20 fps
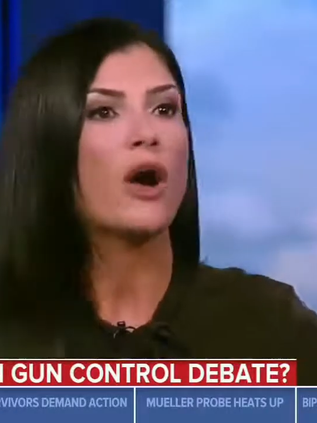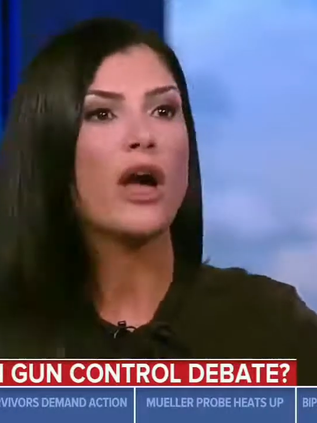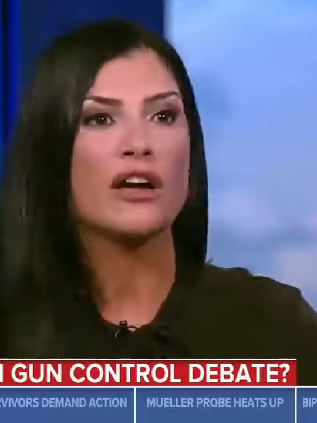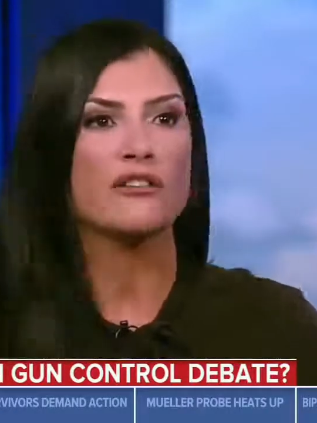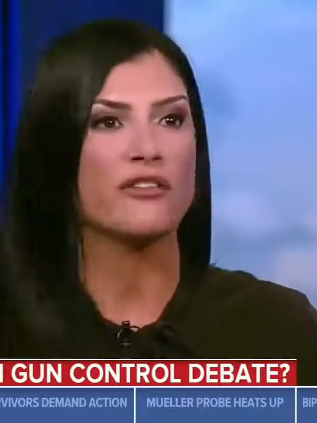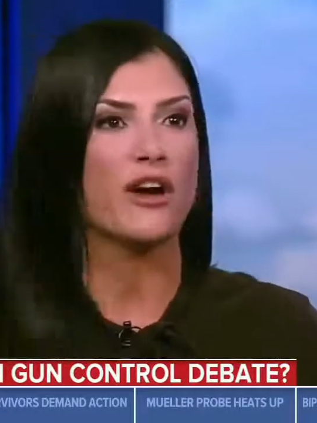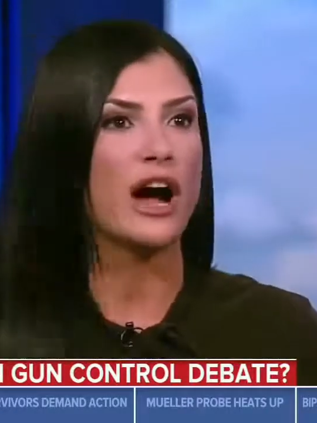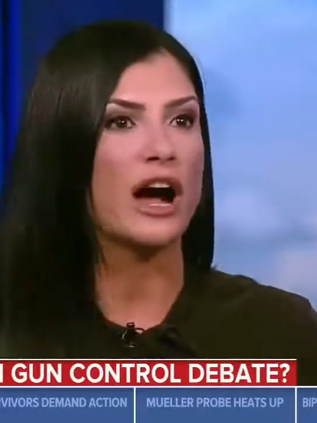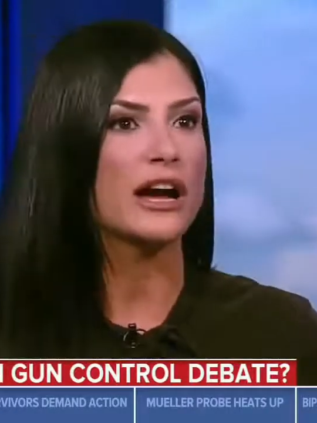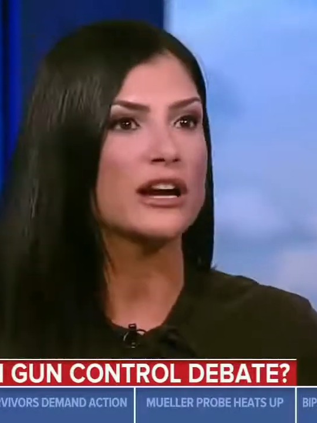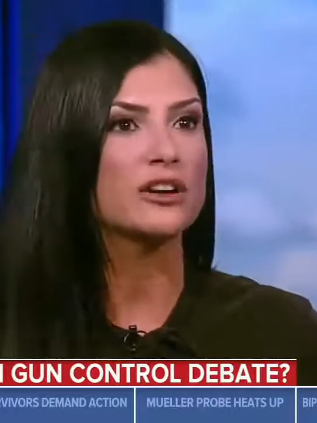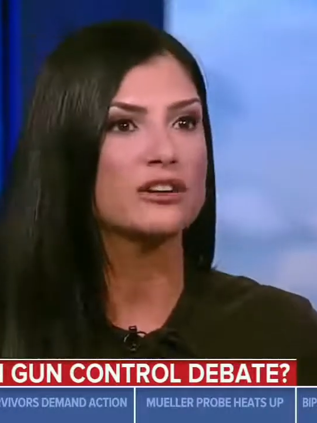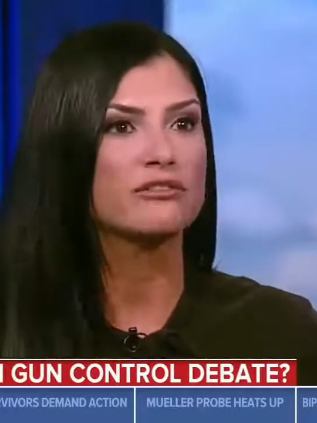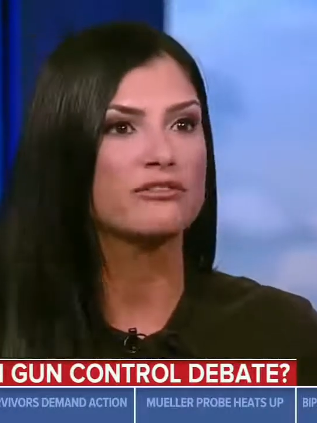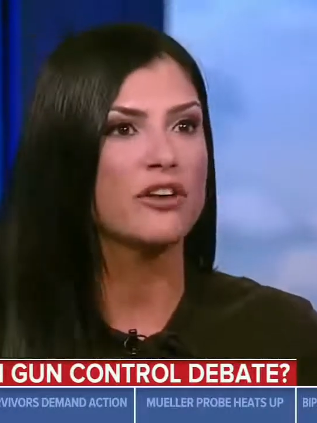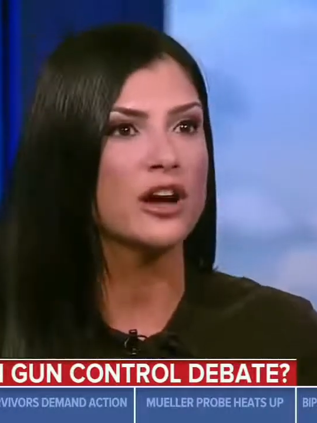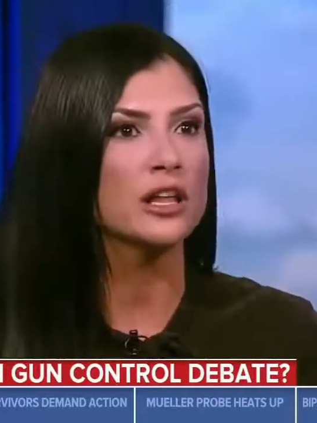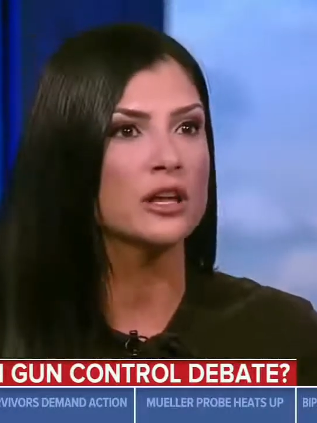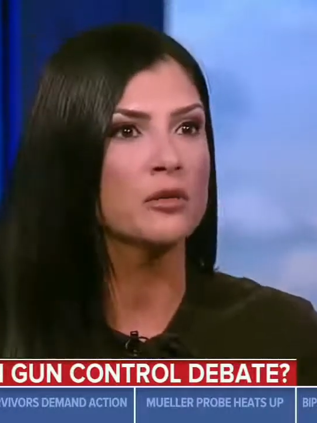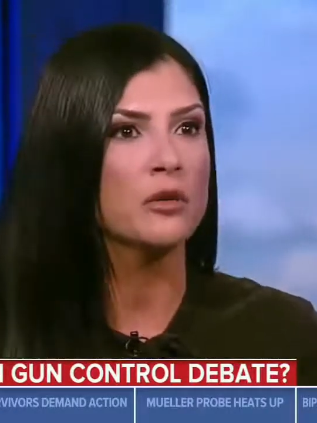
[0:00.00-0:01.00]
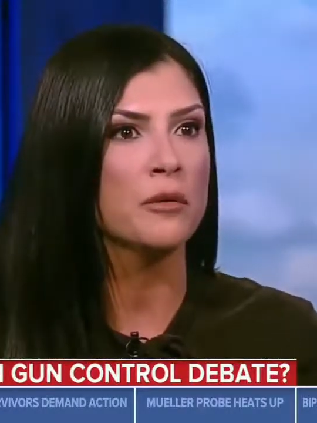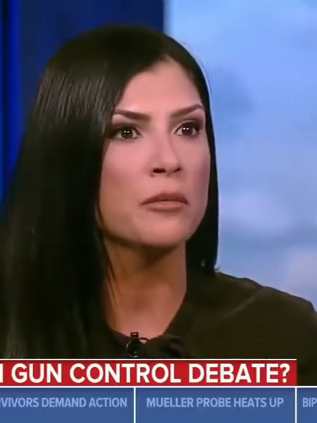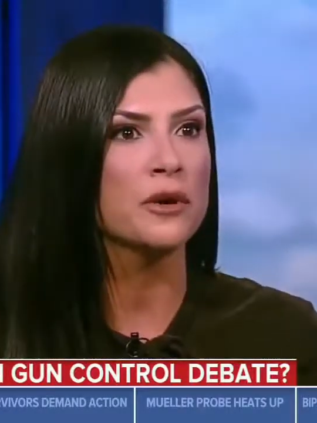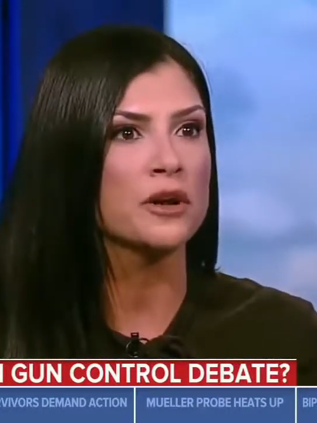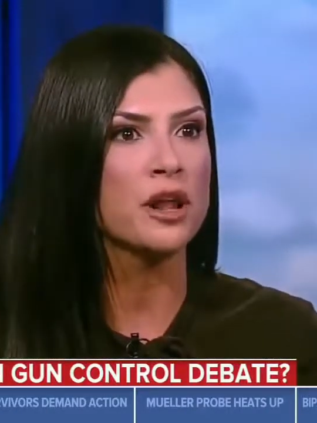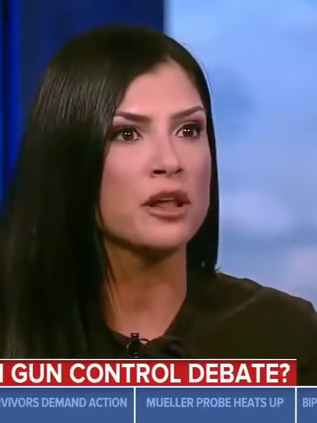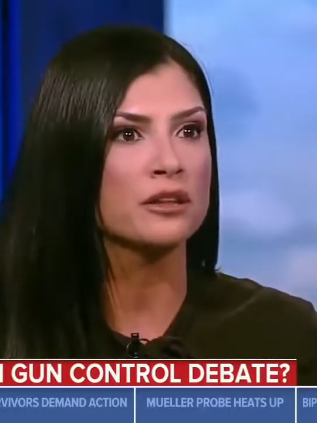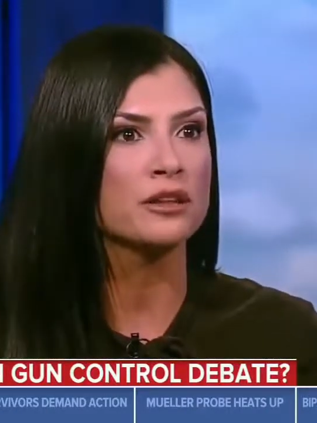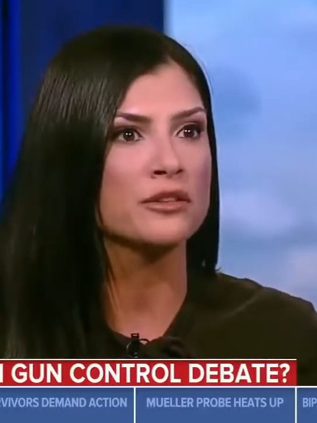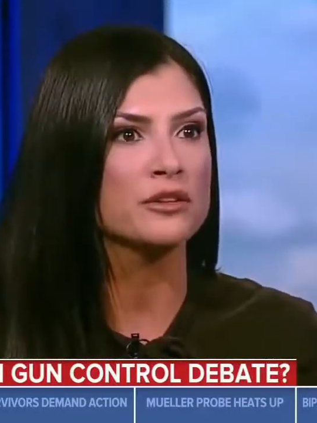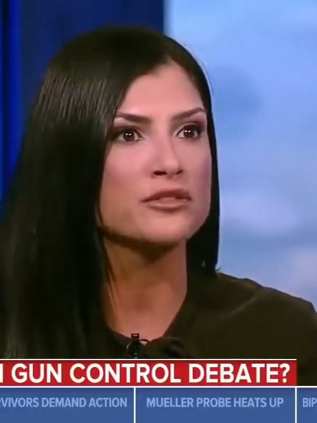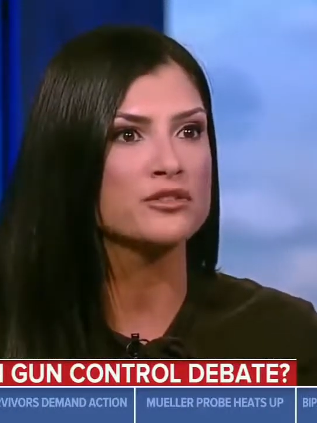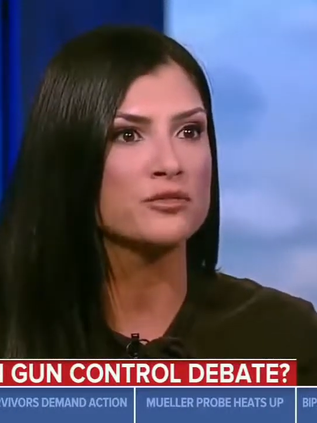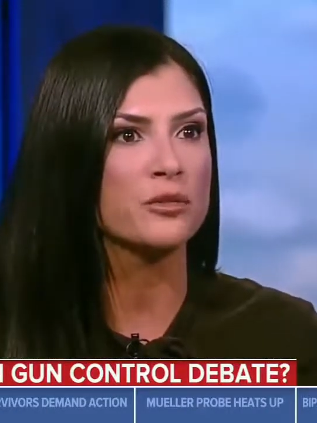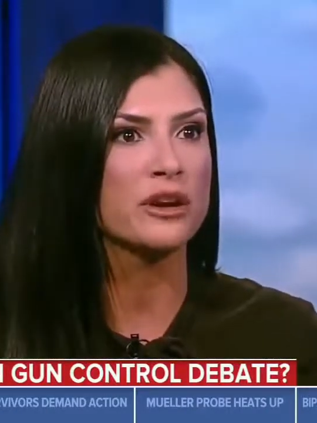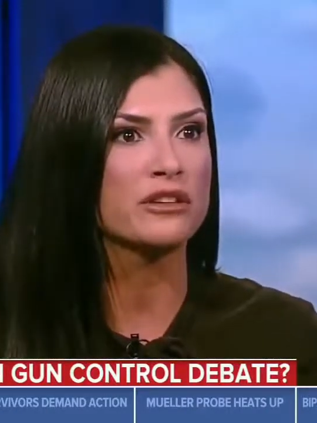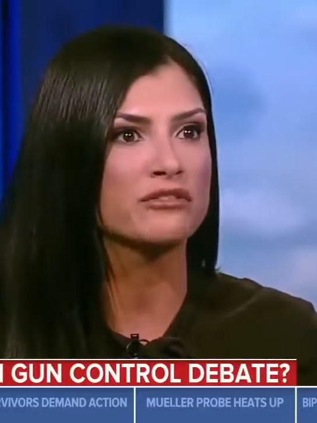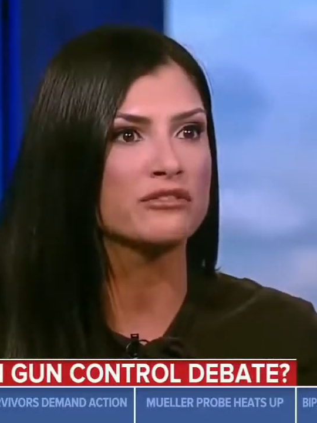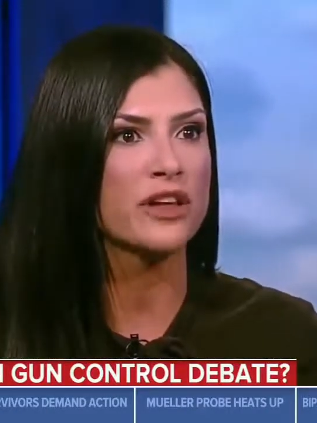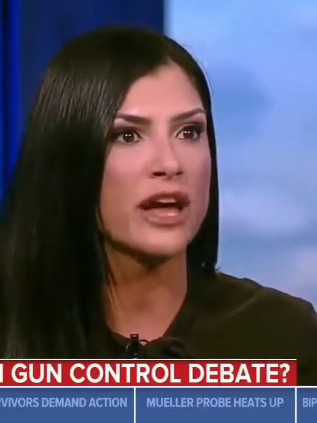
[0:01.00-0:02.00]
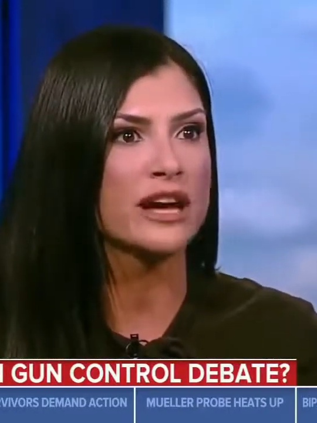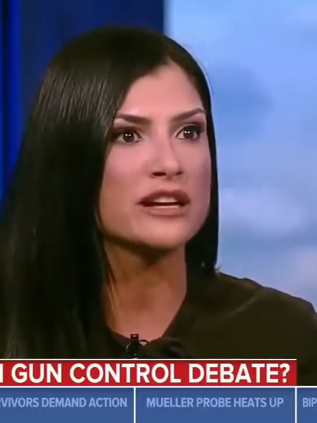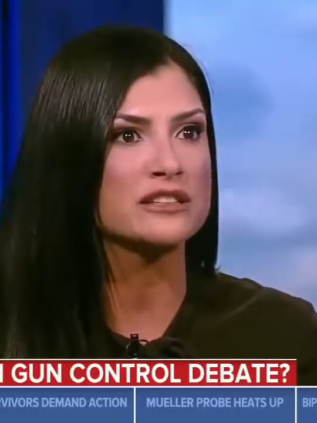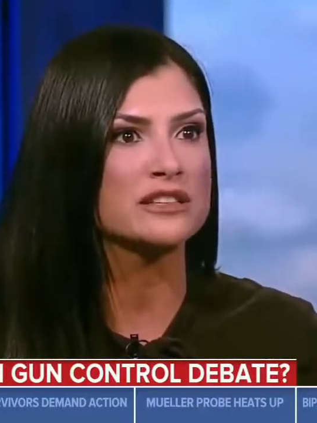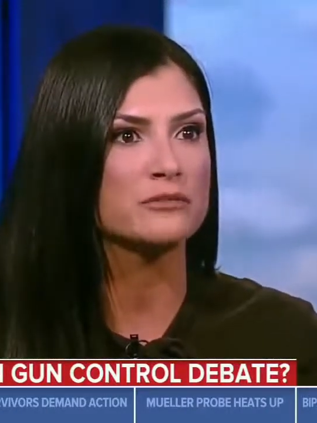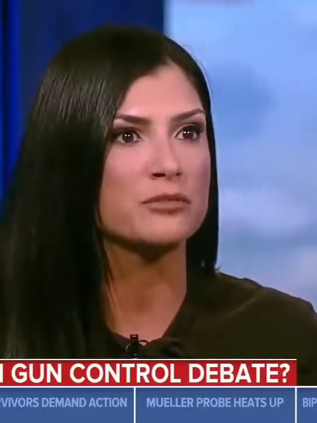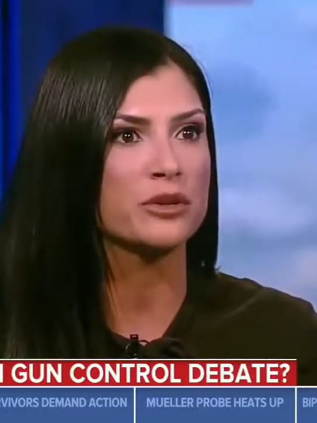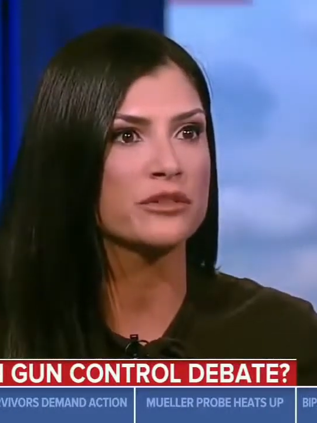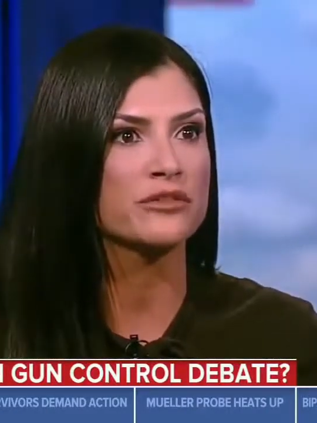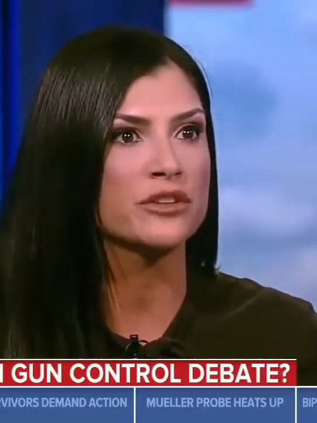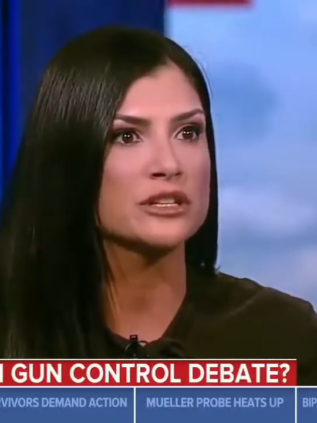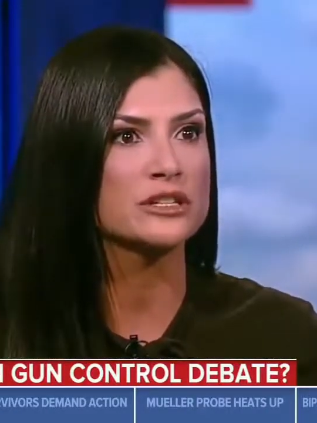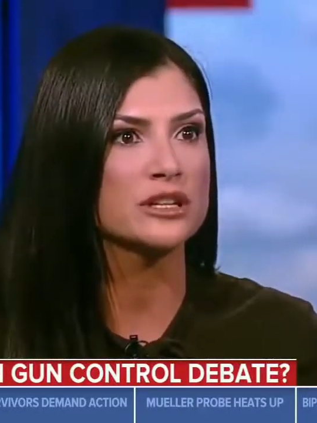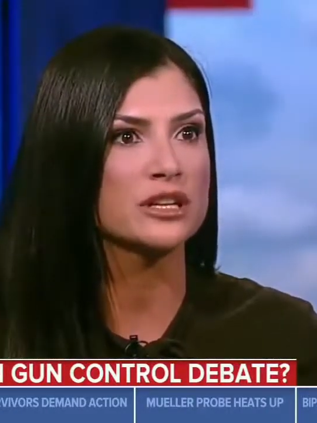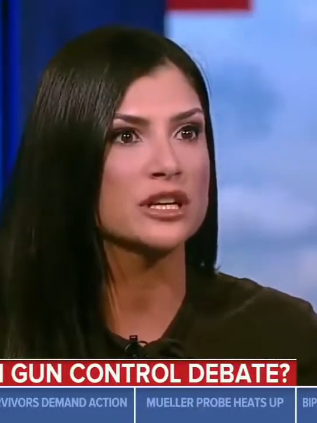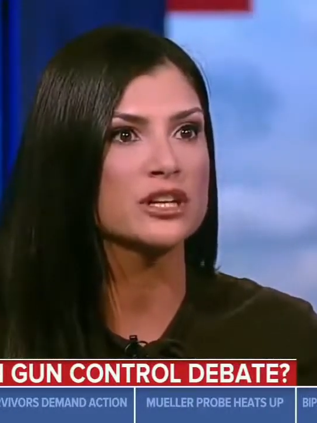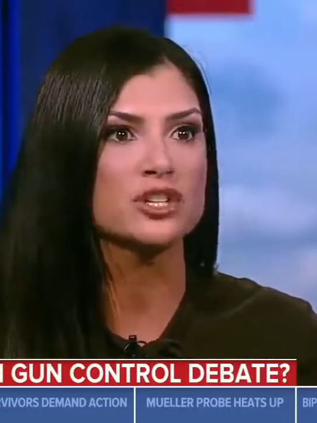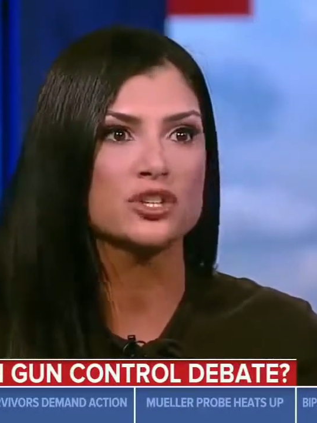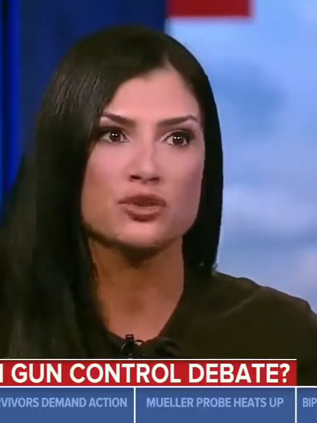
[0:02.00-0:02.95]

If I could follow up on all of those red flags and prevented it,